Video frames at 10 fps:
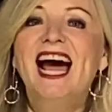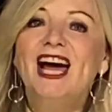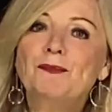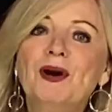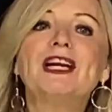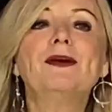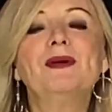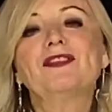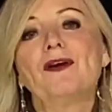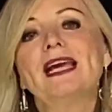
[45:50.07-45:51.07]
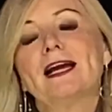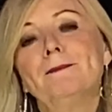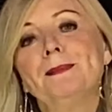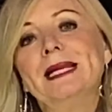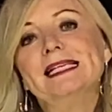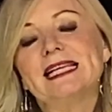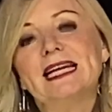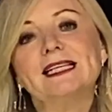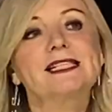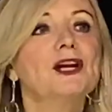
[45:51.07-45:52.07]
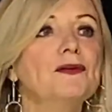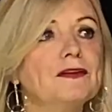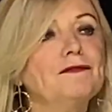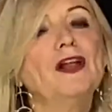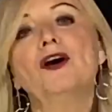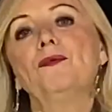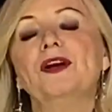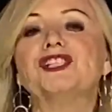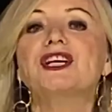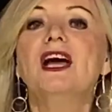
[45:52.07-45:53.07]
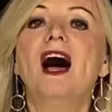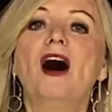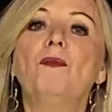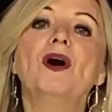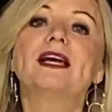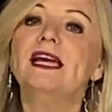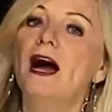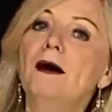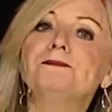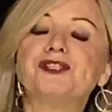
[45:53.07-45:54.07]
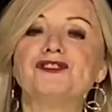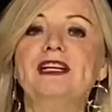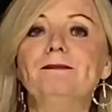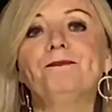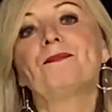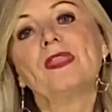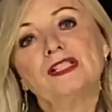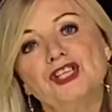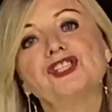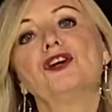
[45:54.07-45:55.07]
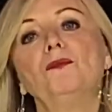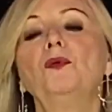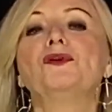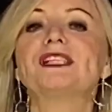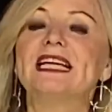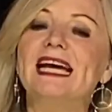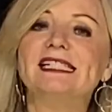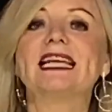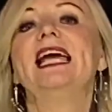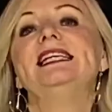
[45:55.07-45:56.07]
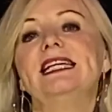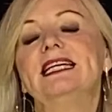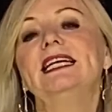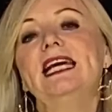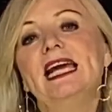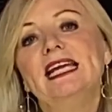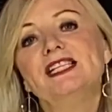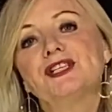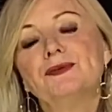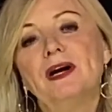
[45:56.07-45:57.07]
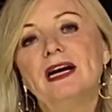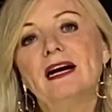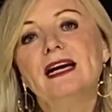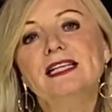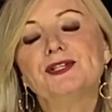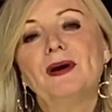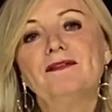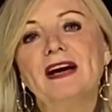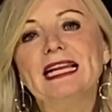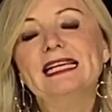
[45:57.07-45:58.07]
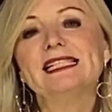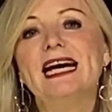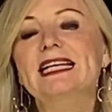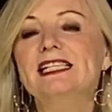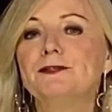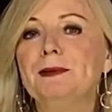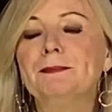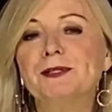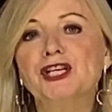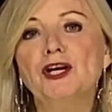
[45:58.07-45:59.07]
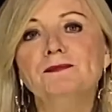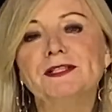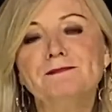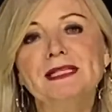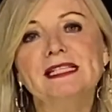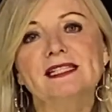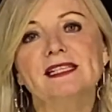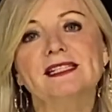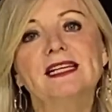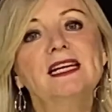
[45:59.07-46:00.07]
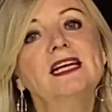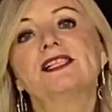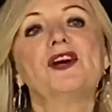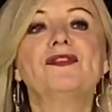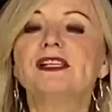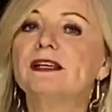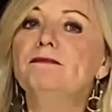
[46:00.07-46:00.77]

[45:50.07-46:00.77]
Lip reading: And working with great companies like Slow the Flow, which are working upstream to stop water cascading into our valleys and into people's homes and businesses. So there's a